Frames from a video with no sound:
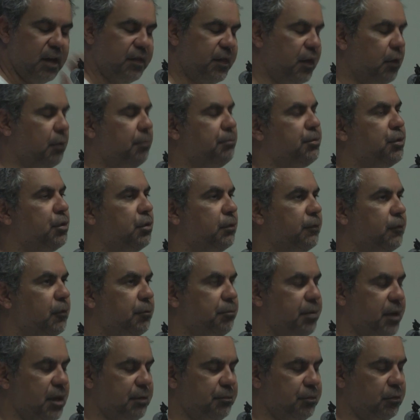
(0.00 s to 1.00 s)
They were beautiful
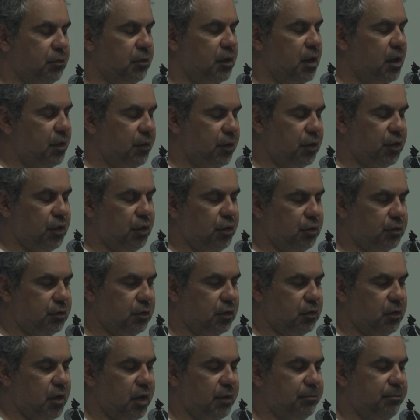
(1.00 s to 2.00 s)
people. The girls
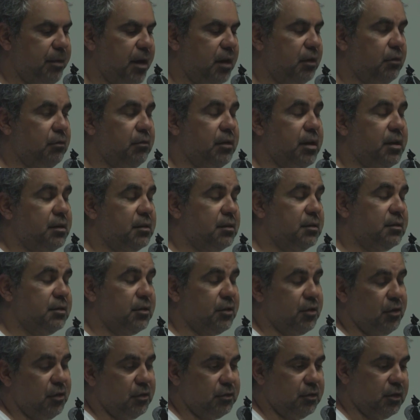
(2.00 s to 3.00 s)
looked like ballerinas,
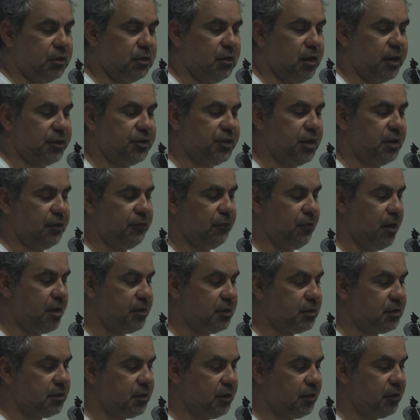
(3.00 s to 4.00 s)
the girls looked like Jennifer
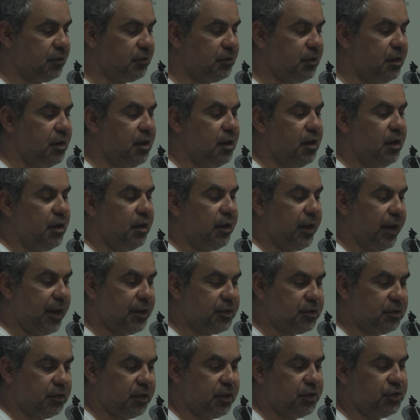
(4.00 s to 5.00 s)
Aniston,
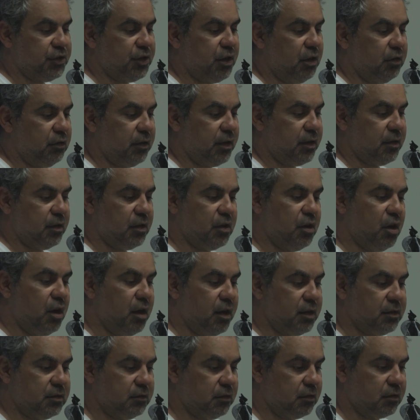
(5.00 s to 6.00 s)
Angelina Jolie, the
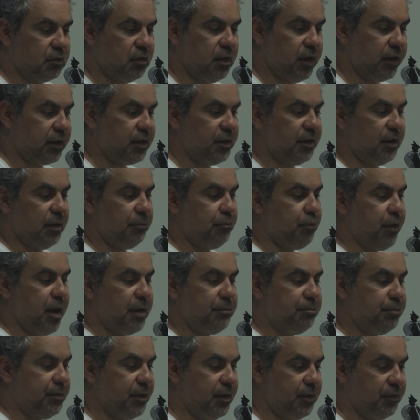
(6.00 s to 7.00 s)
guys looked like,
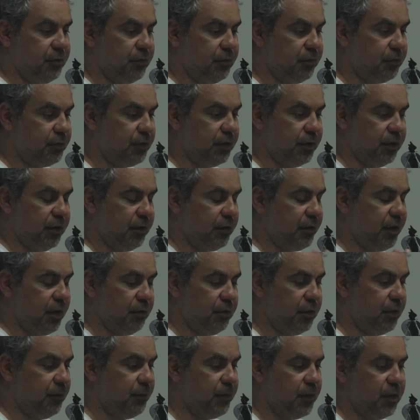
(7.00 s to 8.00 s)
Brad Pitt or, they
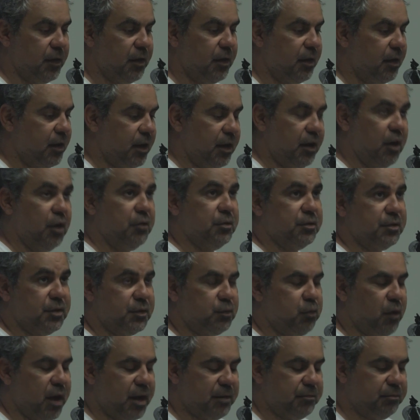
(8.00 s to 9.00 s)
were, and I was
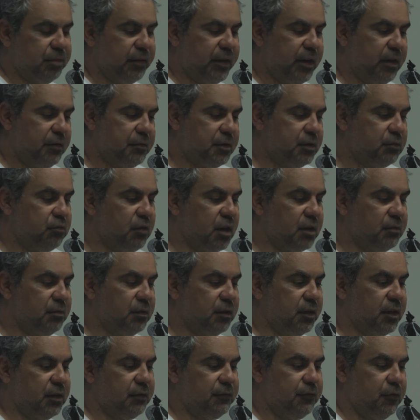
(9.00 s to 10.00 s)
just Wayne Blair in his rugby
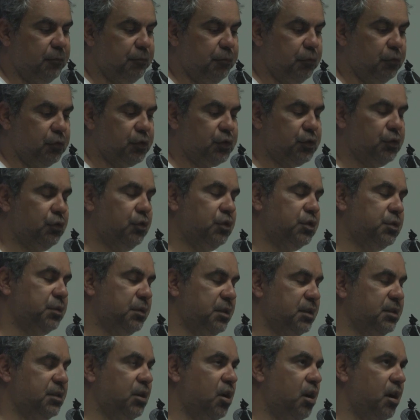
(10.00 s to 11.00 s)
league football shorts
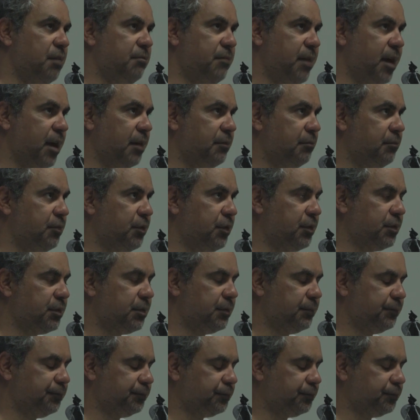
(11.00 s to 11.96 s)
with his high mountain boots.